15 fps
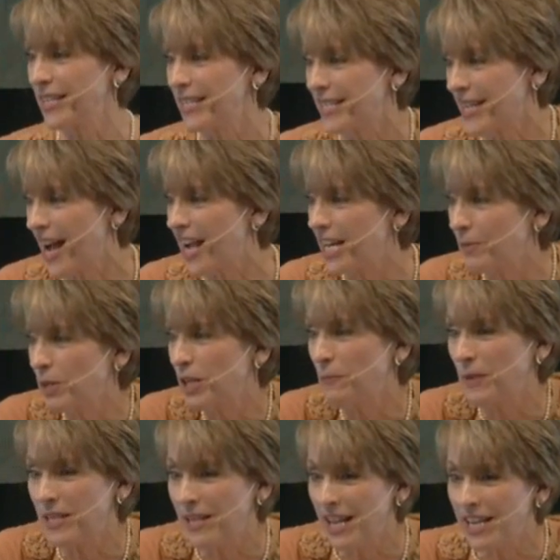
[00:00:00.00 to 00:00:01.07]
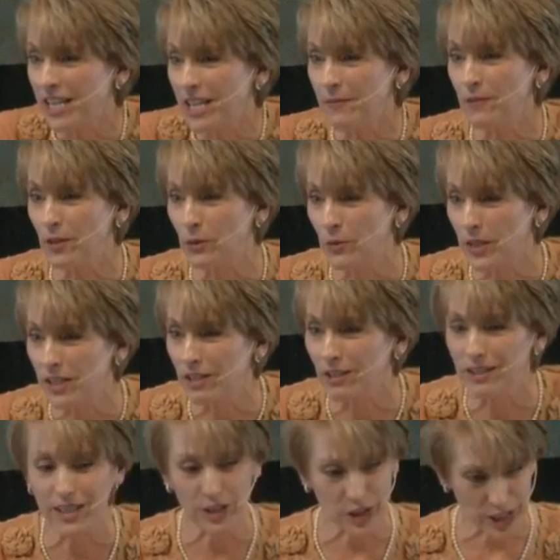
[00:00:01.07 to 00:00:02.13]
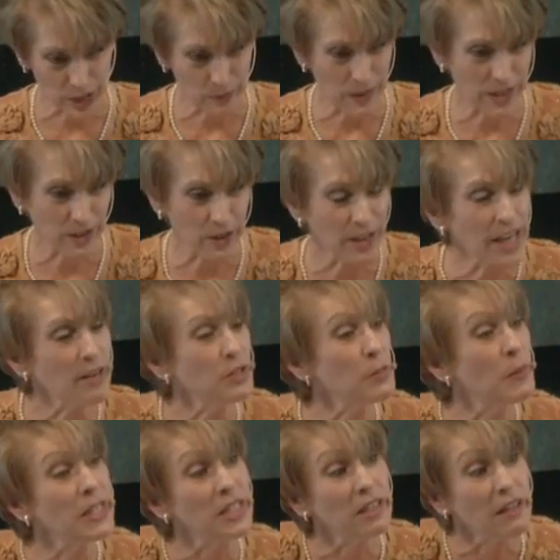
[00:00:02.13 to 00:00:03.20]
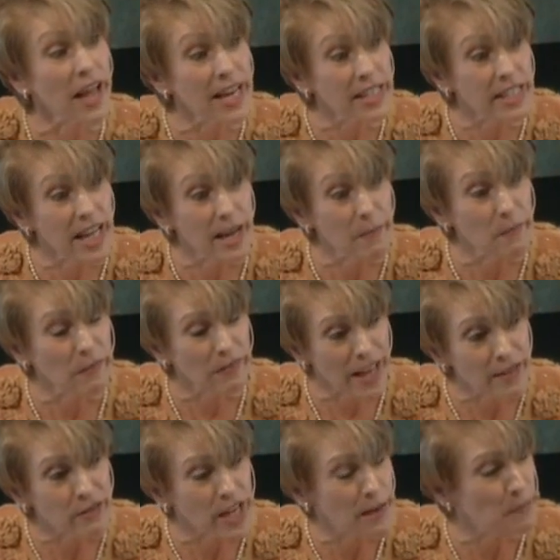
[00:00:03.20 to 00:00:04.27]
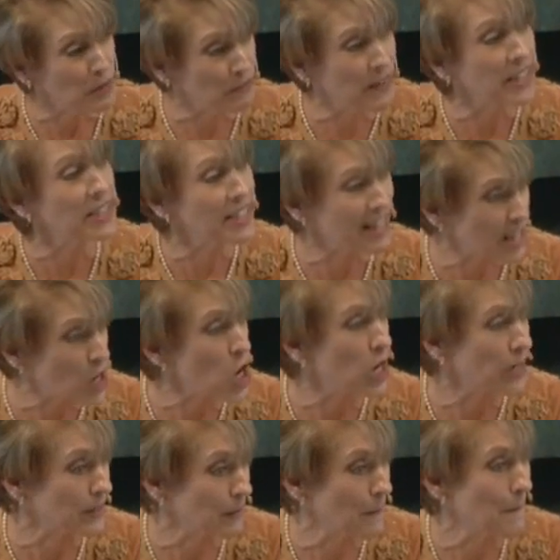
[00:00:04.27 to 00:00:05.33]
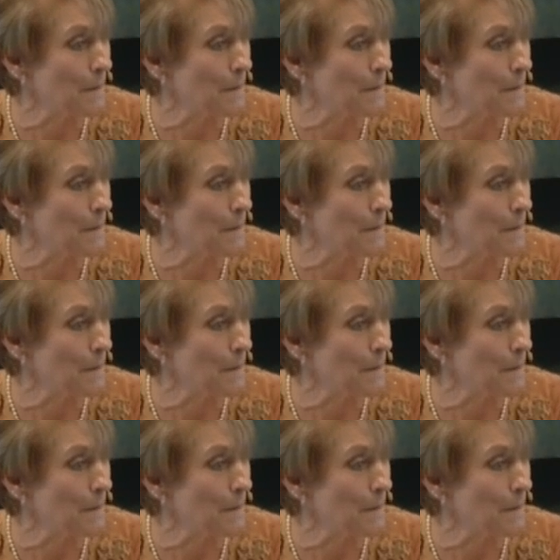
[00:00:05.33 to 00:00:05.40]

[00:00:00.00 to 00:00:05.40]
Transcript: and decide I'm going to be negative, critical, and judgmental. They have spent a lifetime, lifetime perfecting that art.